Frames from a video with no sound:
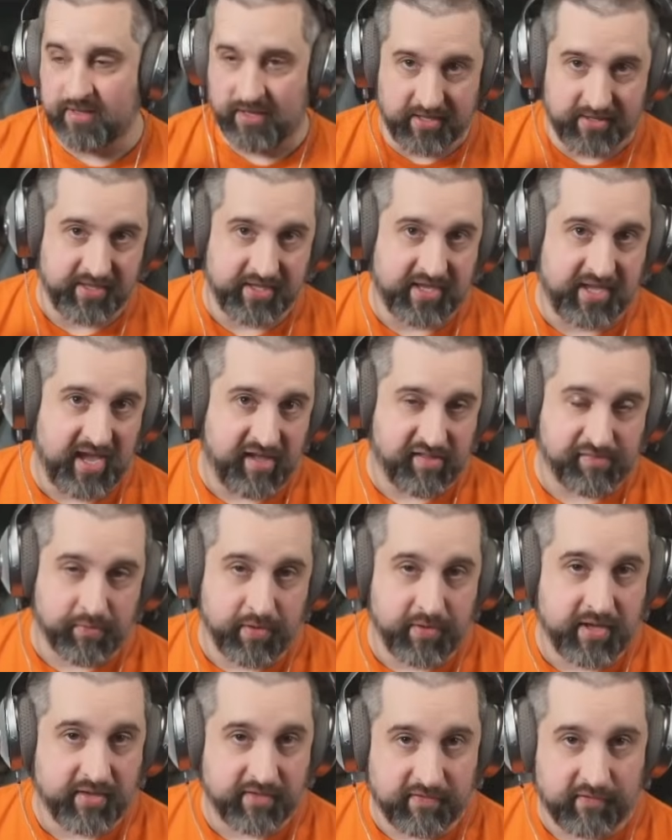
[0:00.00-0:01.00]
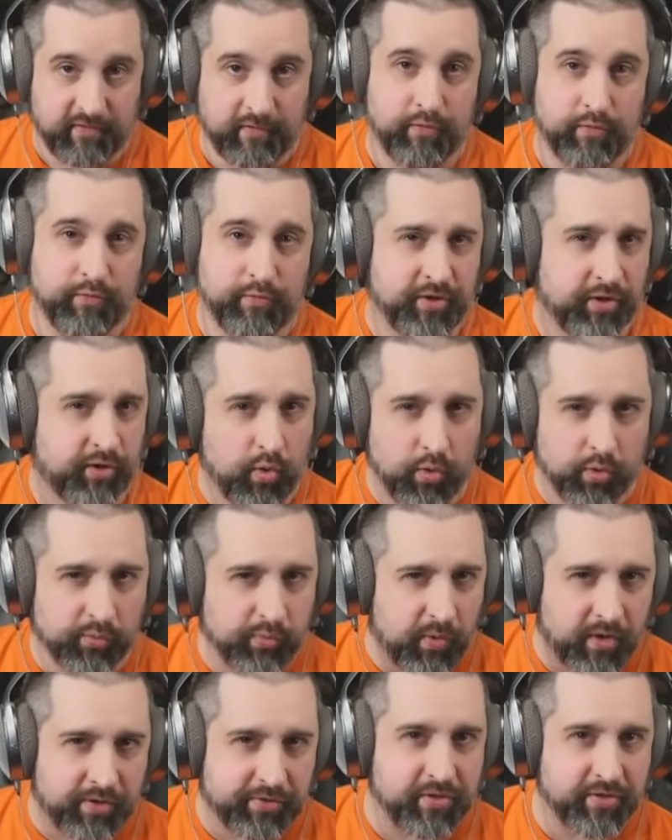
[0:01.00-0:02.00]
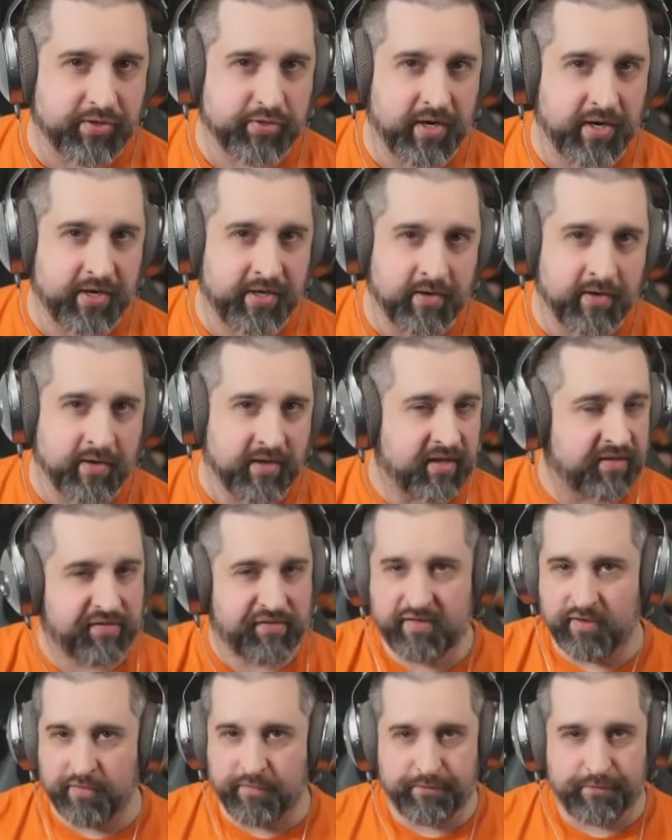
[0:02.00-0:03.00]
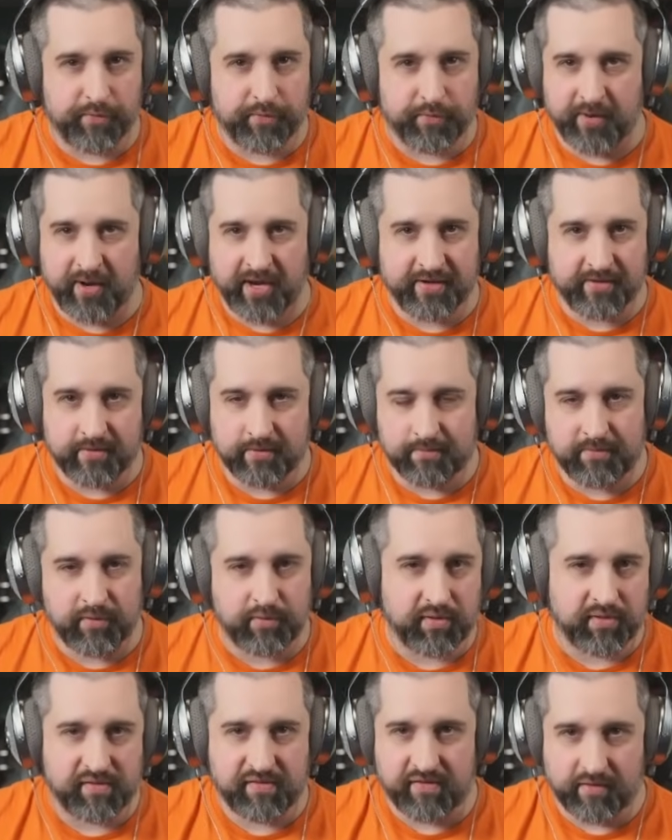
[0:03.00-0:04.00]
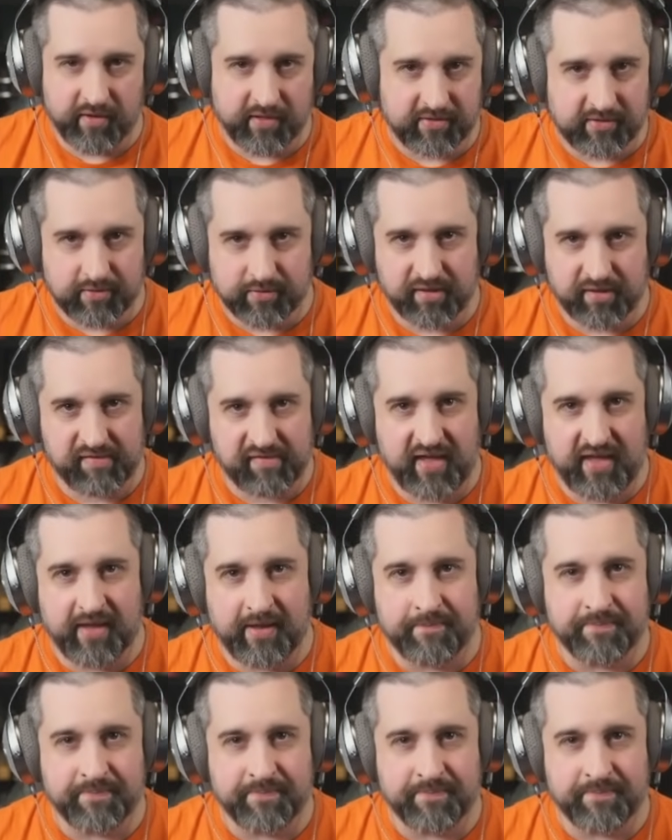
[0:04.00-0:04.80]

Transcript: In the case where you get 2, the Gold Wandering Trainer, it's still full random. You can still get 2 of the same.